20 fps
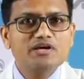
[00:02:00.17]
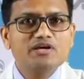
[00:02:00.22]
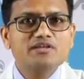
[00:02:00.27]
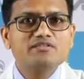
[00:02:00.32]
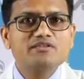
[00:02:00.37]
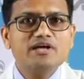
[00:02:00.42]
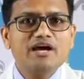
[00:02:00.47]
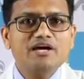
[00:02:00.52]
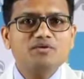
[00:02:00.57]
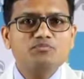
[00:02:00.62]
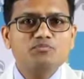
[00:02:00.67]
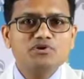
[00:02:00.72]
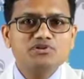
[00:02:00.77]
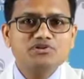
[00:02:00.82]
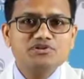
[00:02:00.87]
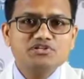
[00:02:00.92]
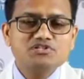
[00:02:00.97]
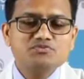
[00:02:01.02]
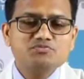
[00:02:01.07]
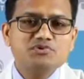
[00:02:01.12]
That
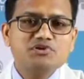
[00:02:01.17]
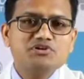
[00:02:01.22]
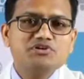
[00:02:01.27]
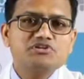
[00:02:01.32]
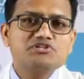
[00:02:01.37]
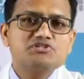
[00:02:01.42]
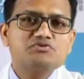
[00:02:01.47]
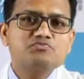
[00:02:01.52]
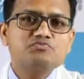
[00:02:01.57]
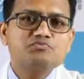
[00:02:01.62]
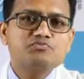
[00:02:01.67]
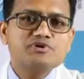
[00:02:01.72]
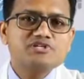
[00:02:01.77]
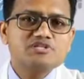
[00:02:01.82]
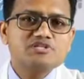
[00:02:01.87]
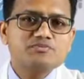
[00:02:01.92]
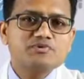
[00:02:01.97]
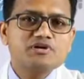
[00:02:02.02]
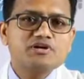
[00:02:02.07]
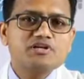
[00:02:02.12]
mother's milk is
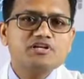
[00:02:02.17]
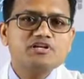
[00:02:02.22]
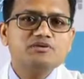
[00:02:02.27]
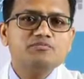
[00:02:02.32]
specifically